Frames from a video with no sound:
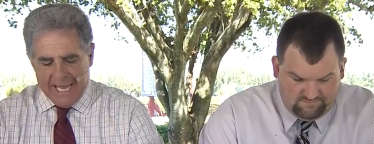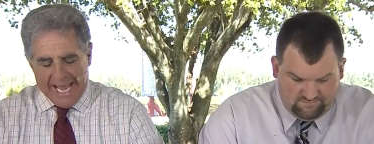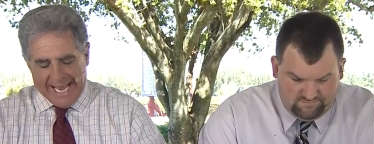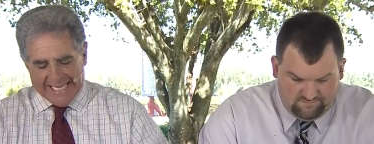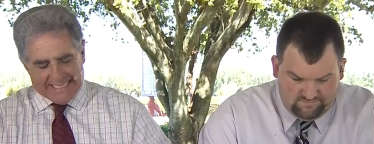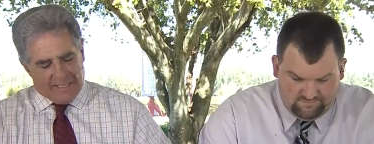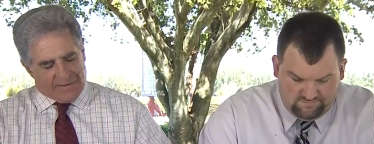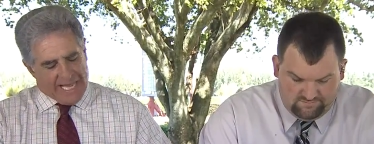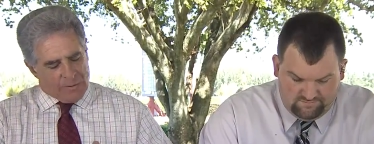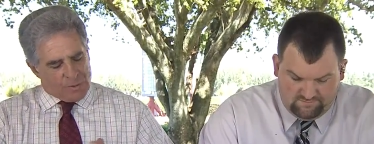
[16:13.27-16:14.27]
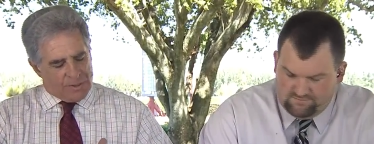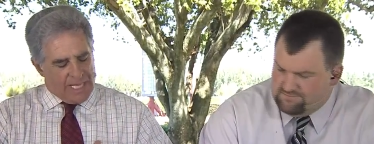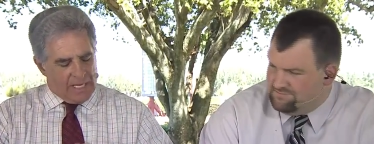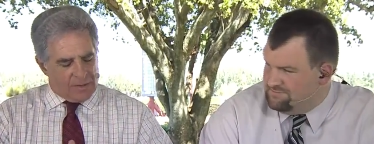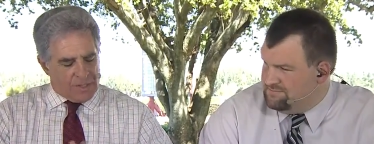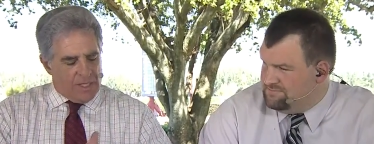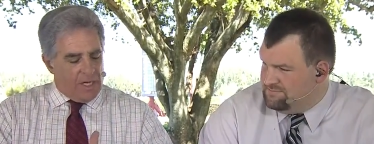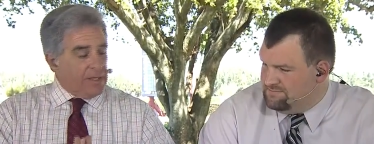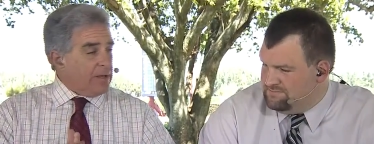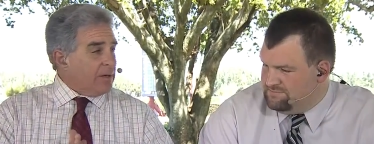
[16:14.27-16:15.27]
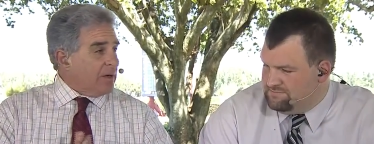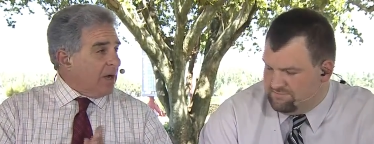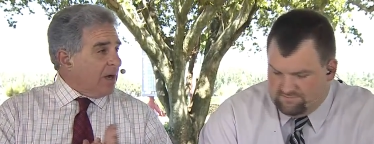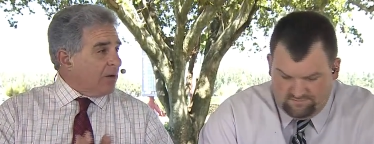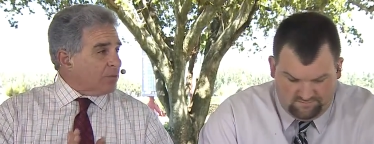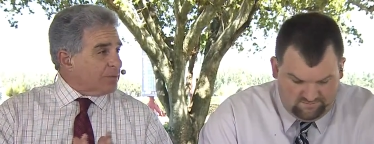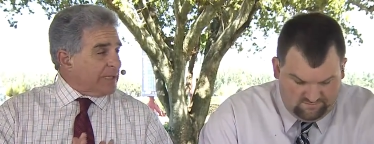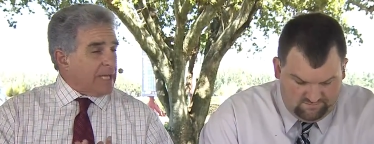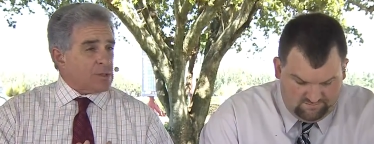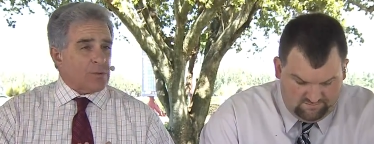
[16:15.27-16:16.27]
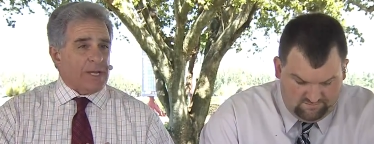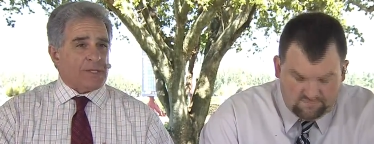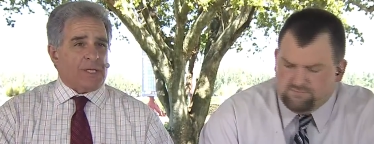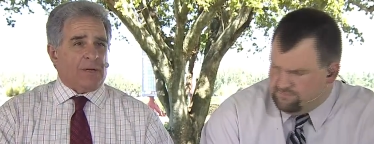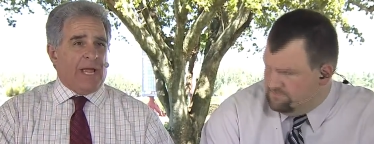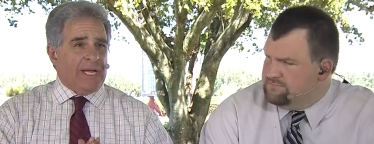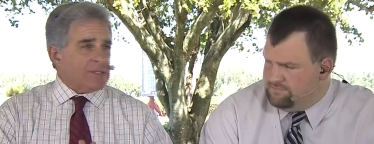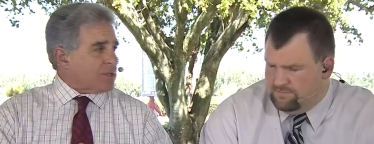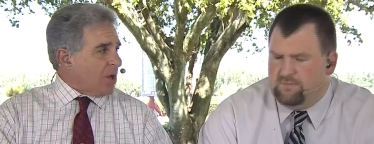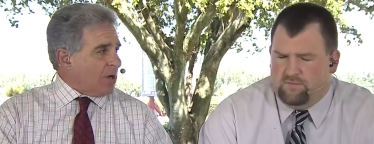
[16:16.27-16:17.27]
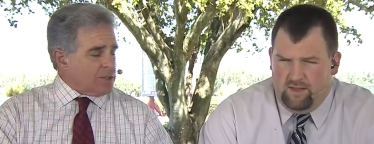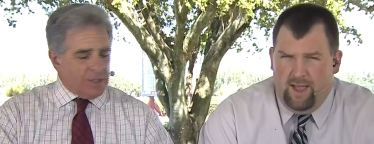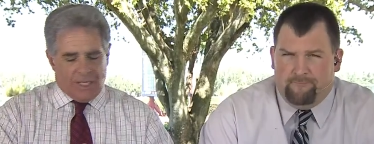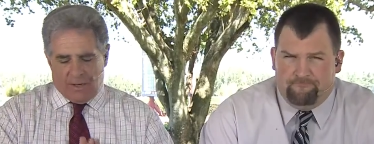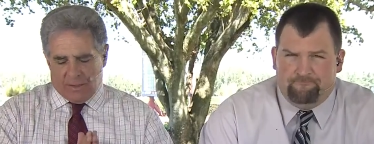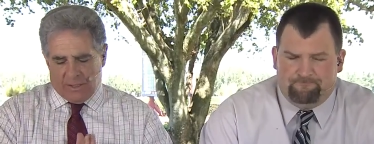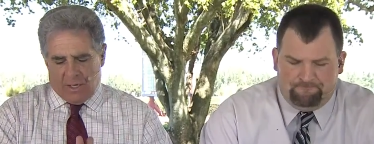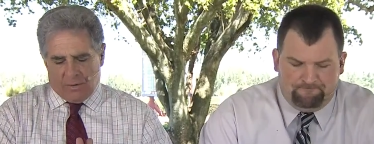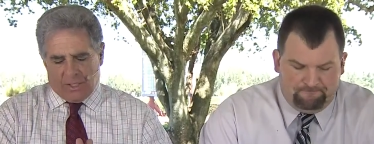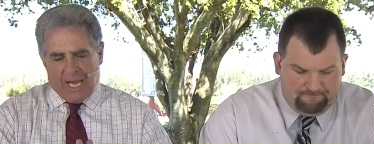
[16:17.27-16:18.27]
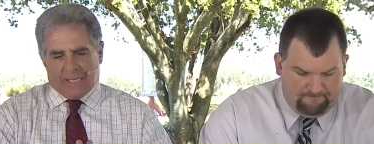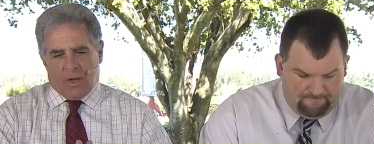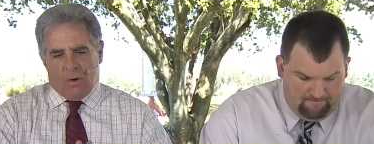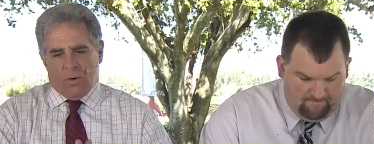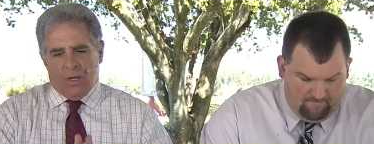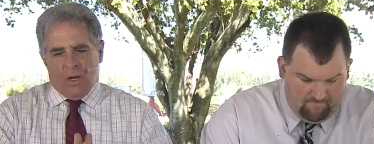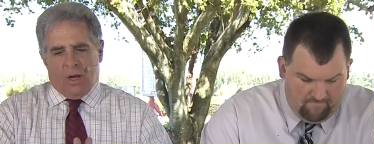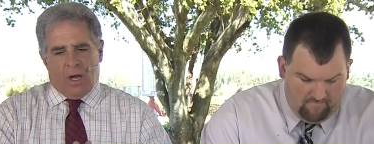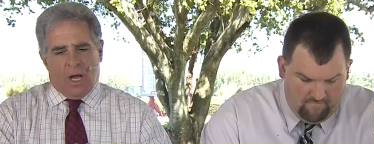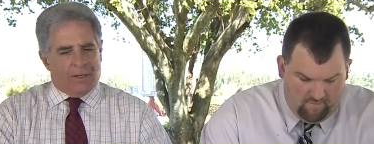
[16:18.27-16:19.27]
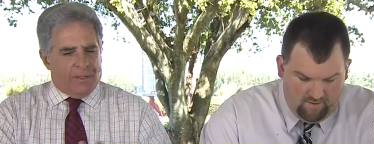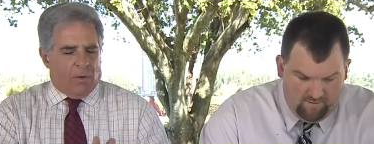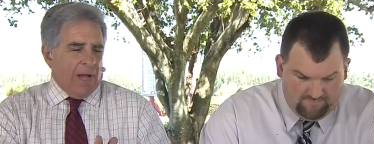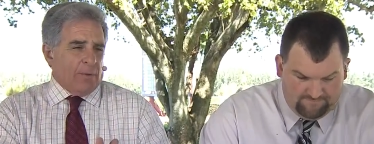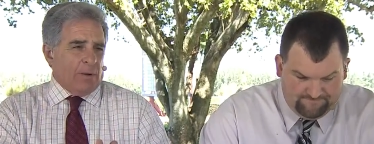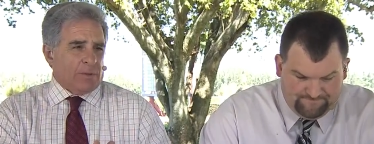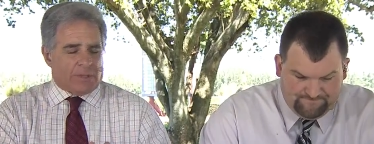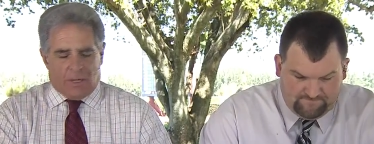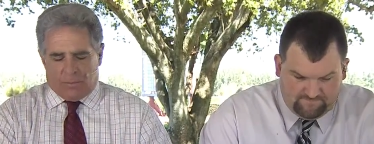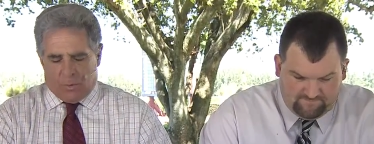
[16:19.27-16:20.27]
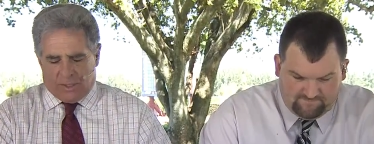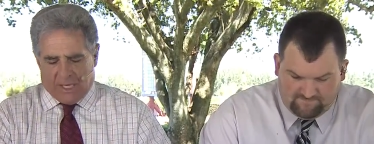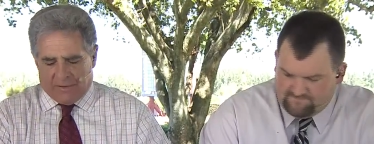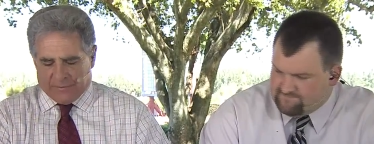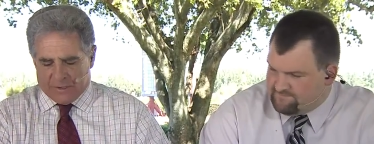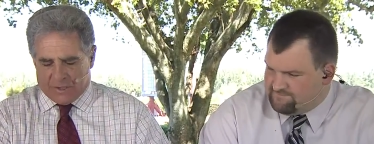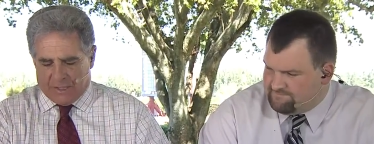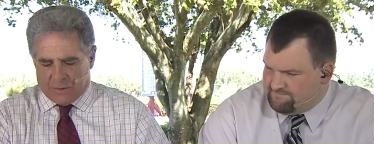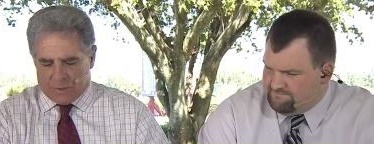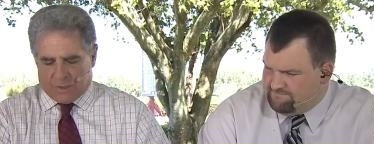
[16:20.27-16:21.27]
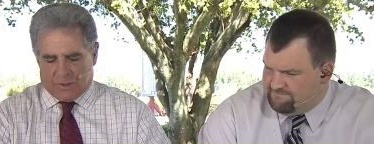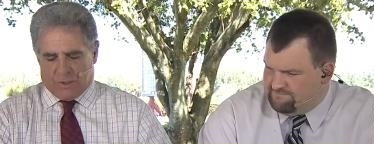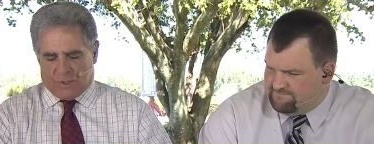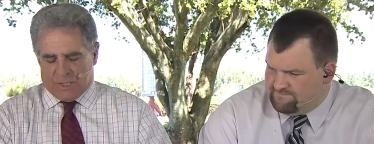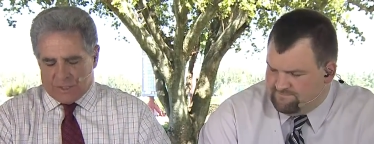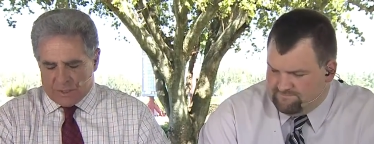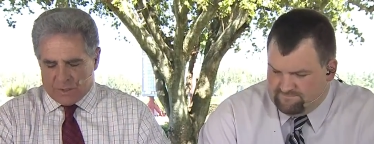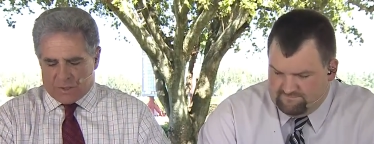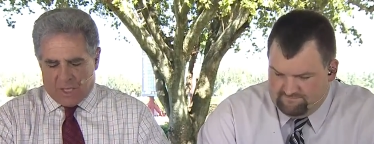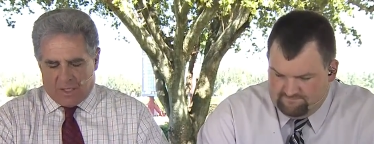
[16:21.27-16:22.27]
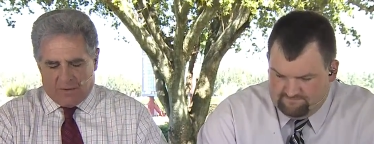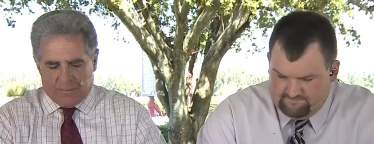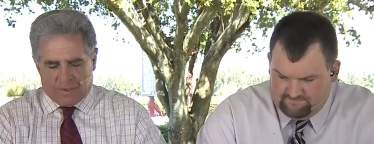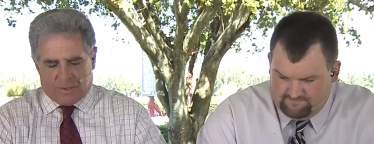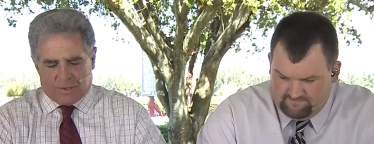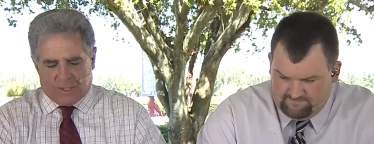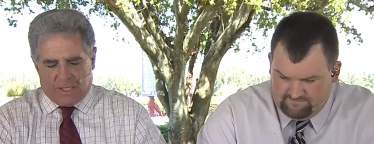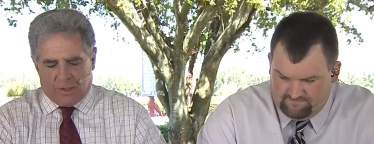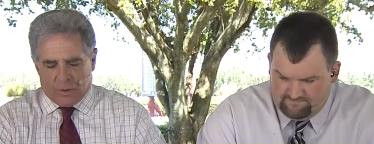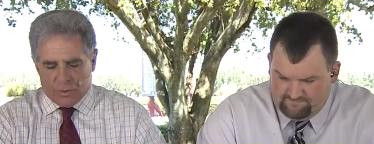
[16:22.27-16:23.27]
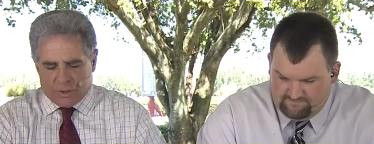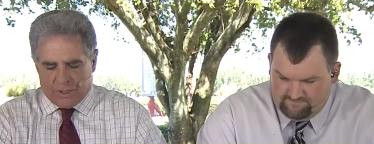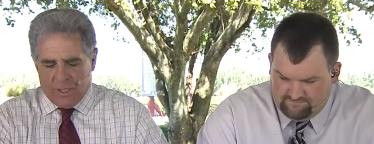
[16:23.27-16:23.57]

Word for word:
Speaker 1: $8,000. Another uh, nice race here, eight stars yeah. in here. And, you know, you got to go. Uh, uh, you know, I went with the number one Gelfenstein, who's a consistent son of Mr. Sekiguchi,